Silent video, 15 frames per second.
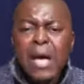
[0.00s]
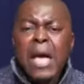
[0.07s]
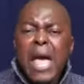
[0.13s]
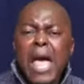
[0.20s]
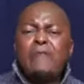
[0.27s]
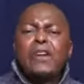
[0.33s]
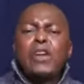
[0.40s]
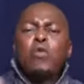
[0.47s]

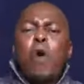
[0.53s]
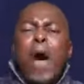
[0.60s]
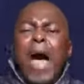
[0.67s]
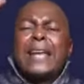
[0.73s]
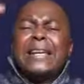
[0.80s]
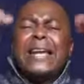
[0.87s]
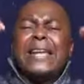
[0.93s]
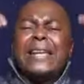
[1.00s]
even
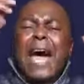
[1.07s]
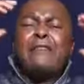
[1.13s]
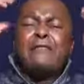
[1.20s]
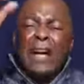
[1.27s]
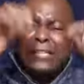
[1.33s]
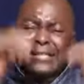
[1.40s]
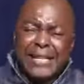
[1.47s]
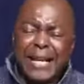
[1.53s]
when he
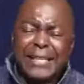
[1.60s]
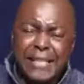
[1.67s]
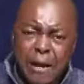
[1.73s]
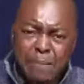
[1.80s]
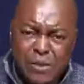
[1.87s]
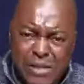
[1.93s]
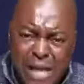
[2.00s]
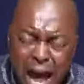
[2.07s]
never sinned
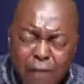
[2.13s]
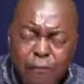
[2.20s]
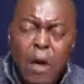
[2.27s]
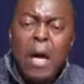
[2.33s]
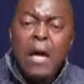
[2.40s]
himself.